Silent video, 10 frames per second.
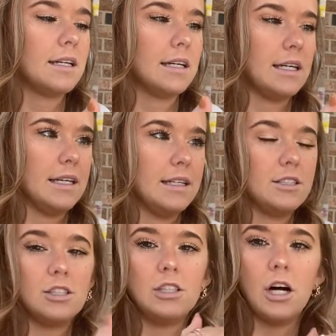
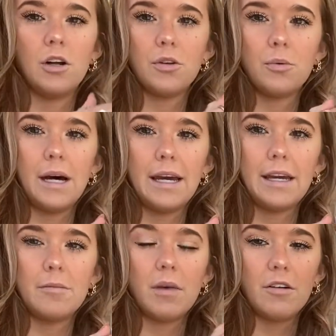it's not the
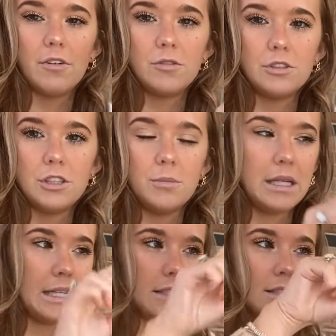way my phone should
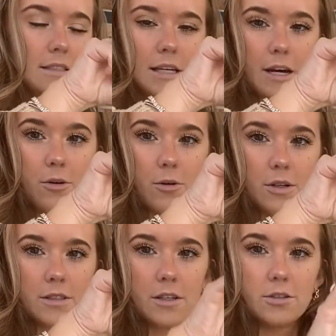be, this is like
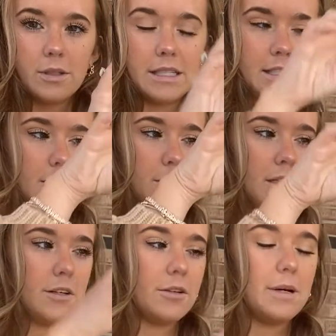horizontal, it needs to be the
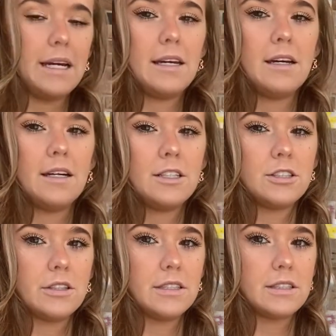other way.
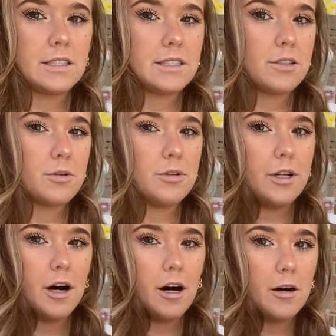So there's this little
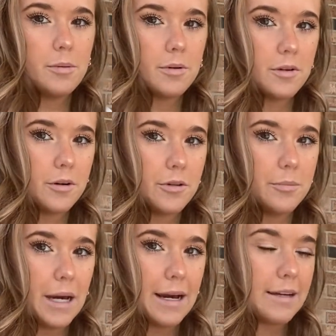knob on the
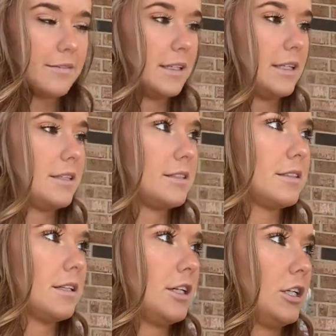back of this.
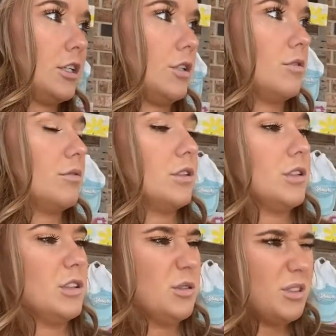You
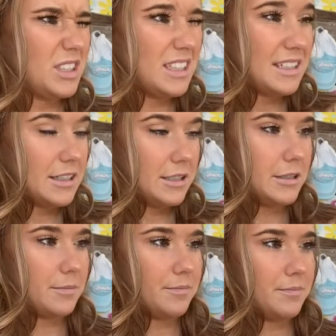loosen it up